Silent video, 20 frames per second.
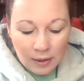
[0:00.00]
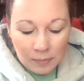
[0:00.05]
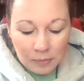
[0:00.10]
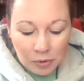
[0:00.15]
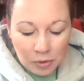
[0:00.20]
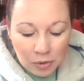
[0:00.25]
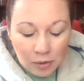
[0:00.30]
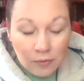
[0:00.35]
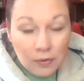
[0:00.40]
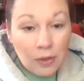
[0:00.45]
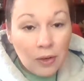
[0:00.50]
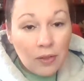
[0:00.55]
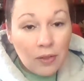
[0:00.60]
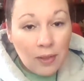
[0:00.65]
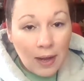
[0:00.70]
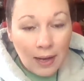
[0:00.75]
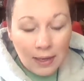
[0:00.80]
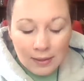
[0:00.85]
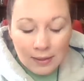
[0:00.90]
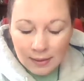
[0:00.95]
observe your
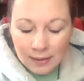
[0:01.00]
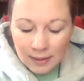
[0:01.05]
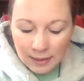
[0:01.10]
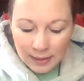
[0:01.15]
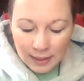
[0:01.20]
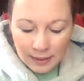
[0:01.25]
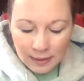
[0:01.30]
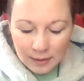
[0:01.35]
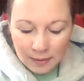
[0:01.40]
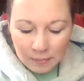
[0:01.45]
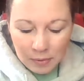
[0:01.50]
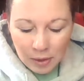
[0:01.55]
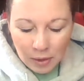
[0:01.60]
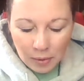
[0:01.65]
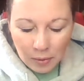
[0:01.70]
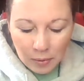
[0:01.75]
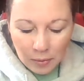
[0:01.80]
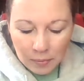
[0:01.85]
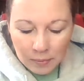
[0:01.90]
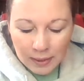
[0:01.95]
thoughts and then let them
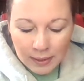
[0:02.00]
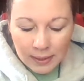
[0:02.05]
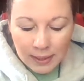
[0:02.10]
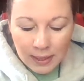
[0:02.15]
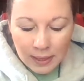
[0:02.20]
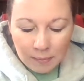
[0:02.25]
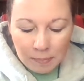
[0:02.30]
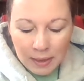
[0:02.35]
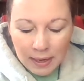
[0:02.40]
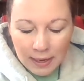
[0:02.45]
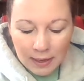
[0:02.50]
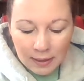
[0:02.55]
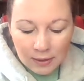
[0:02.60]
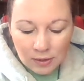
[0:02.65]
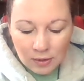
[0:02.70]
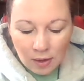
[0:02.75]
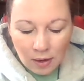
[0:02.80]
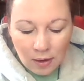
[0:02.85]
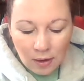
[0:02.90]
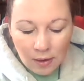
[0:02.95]
go. Get
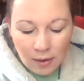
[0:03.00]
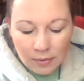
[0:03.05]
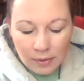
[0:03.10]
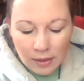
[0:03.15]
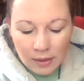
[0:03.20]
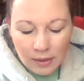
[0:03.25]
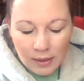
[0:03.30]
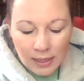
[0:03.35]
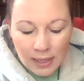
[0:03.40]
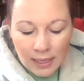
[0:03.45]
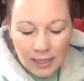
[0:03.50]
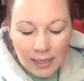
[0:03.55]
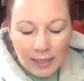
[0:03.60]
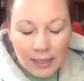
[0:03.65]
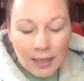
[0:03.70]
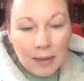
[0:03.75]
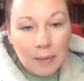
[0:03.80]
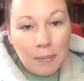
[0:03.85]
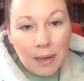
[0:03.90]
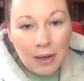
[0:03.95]
past all the
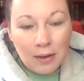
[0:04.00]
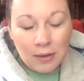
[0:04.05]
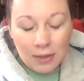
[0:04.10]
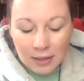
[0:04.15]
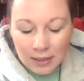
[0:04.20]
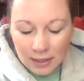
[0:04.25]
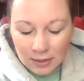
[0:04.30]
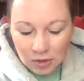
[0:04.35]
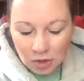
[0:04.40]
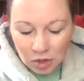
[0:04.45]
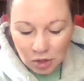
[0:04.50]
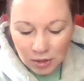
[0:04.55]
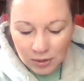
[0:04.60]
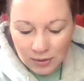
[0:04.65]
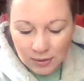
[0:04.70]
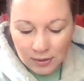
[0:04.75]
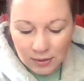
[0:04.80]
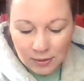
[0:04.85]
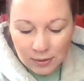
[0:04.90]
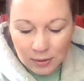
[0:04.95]
thinking about it and
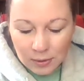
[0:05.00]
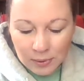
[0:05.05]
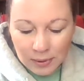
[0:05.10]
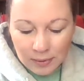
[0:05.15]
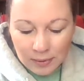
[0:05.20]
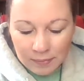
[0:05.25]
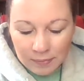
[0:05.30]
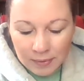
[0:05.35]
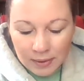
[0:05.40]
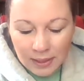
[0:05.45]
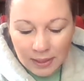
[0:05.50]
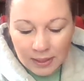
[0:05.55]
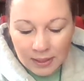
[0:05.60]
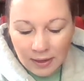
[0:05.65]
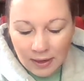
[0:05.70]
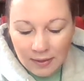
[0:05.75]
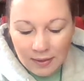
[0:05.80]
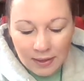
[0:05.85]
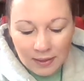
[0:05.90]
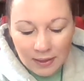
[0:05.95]
just do it. And I
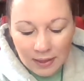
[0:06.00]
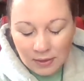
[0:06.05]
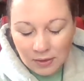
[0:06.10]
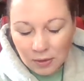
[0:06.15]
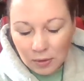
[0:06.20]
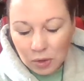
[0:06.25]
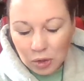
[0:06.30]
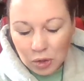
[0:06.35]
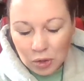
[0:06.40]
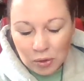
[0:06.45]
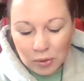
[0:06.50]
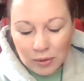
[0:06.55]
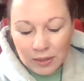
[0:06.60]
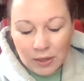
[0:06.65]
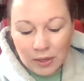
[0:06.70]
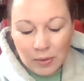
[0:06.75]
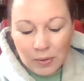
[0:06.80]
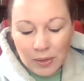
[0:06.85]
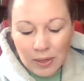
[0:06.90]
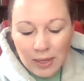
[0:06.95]
thought that's so true.
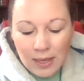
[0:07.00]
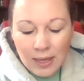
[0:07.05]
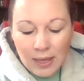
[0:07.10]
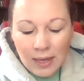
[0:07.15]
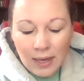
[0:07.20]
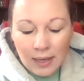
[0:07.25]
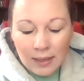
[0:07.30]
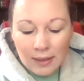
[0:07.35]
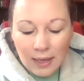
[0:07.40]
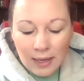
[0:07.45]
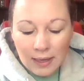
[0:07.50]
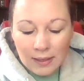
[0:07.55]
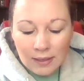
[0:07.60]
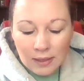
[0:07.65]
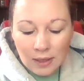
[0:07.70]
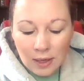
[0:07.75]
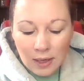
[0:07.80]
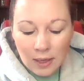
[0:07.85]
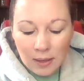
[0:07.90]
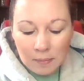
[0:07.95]
A lot of
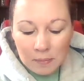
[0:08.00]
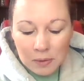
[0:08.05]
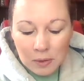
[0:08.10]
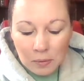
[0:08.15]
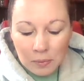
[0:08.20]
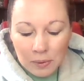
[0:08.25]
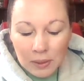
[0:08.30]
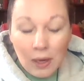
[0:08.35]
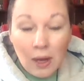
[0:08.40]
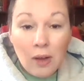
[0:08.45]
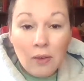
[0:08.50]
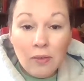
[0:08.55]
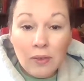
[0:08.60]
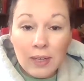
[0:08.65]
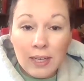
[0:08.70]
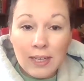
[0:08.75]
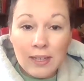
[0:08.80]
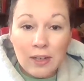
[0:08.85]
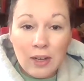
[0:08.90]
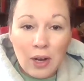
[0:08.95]
times we
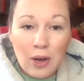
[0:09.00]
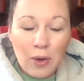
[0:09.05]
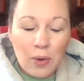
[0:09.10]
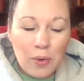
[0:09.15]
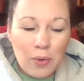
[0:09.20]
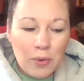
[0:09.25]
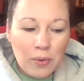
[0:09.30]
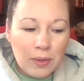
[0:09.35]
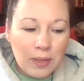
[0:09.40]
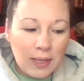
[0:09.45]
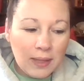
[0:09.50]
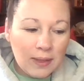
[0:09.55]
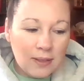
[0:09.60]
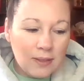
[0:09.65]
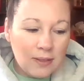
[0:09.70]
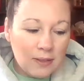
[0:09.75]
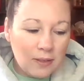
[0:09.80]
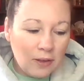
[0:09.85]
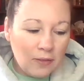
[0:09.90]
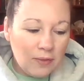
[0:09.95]
already know like the
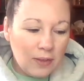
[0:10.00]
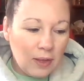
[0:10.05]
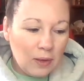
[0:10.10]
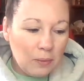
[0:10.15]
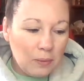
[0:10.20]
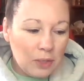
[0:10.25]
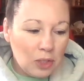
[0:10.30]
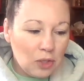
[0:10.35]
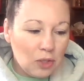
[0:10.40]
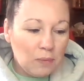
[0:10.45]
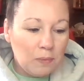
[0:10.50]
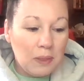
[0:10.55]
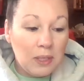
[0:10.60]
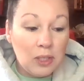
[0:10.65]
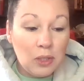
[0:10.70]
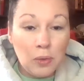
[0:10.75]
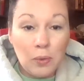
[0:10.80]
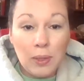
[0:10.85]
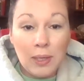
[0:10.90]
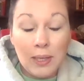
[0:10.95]
stuff that we should be
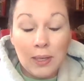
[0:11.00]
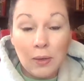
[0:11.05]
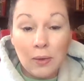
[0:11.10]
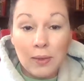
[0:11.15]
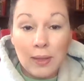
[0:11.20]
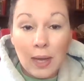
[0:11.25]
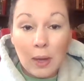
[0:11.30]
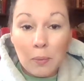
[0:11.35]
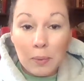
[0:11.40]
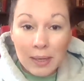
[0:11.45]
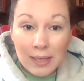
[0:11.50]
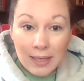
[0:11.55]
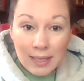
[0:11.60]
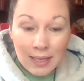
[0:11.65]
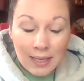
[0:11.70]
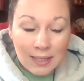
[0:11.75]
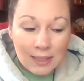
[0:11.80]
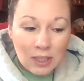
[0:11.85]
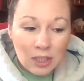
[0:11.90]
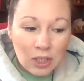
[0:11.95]
doing or that we
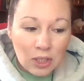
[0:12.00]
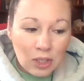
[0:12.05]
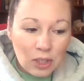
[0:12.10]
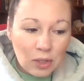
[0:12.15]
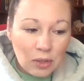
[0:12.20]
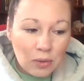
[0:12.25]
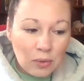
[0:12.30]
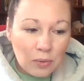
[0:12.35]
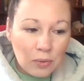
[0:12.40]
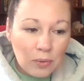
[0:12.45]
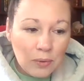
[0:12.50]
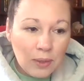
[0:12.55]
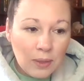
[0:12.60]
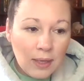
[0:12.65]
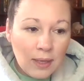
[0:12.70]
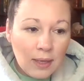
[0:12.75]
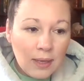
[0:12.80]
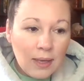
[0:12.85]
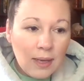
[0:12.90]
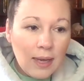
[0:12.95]
need to do.
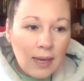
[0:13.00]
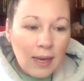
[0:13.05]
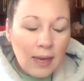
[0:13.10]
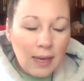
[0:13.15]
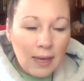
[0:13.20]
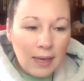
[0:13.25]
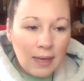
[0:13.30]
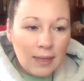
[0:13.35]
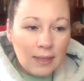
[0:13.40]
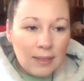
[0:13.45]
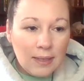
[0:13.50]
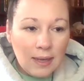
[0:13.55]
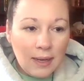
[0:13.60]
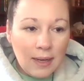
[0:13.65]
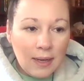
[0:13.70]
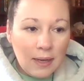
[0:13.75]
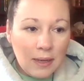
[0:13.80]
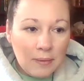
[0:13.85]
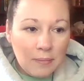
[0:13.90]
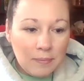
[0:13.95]

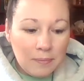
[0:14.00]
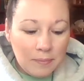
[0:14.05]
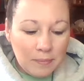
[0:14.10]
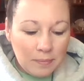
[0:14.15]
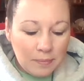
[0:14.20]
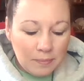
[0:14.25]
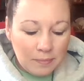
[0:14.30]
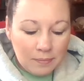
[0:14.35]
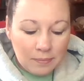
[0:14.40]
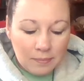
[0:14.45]
And